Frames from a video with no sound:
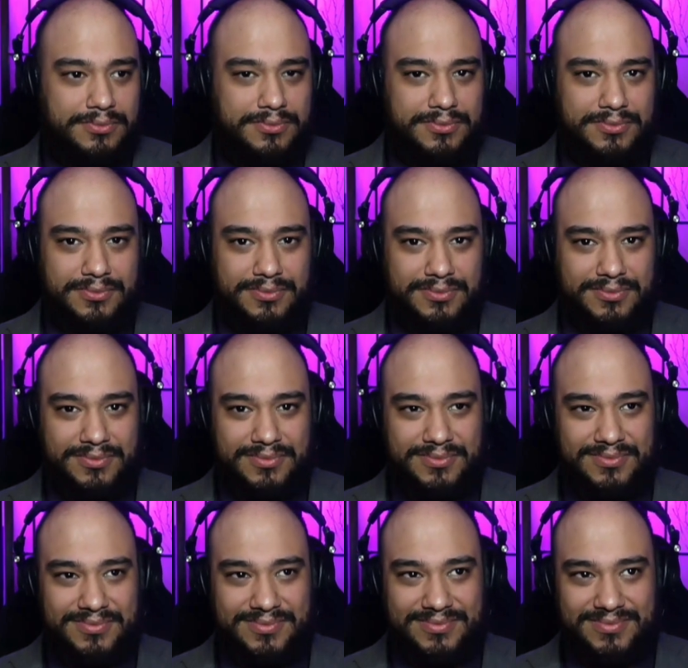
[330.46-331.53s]

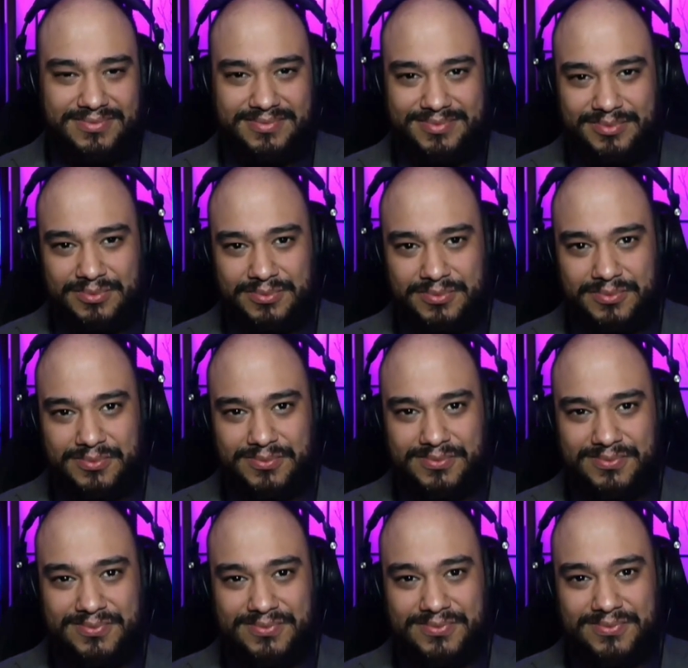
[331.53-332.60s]

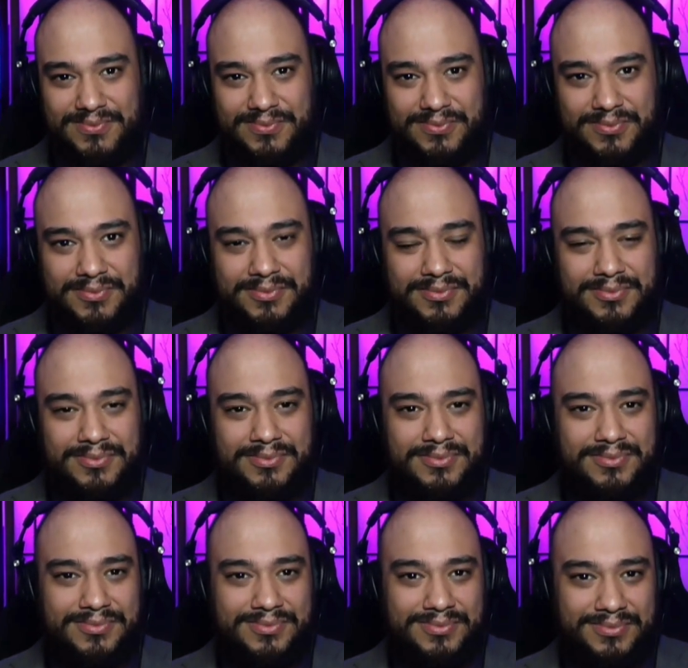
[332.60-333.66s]

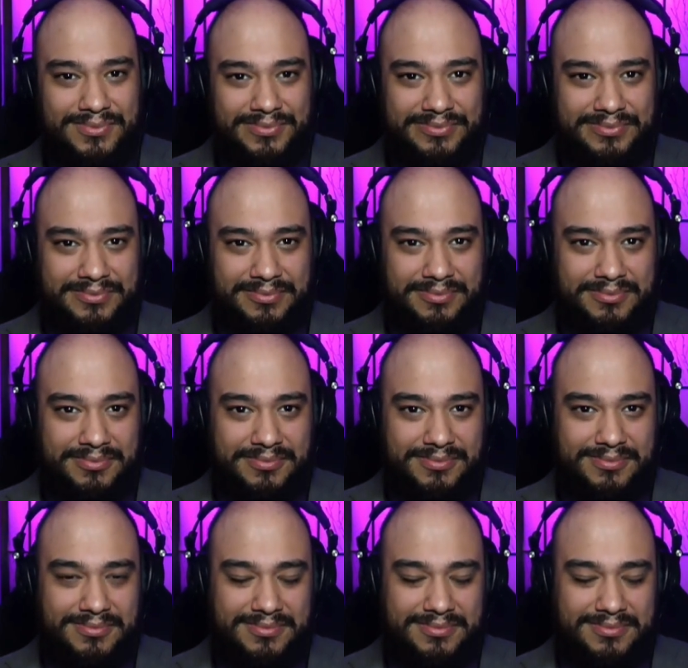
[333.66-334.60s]
[no speech]